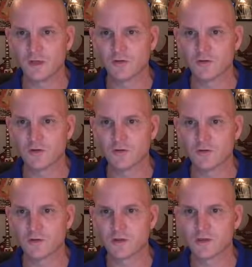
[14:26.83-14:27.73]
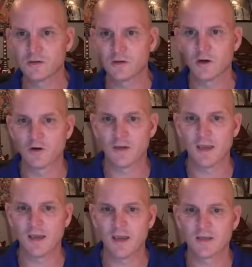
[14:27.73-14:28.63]
introduce our
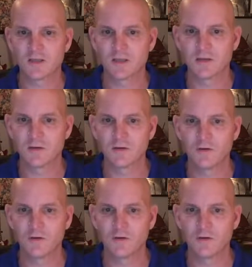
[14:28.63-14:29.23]
guest,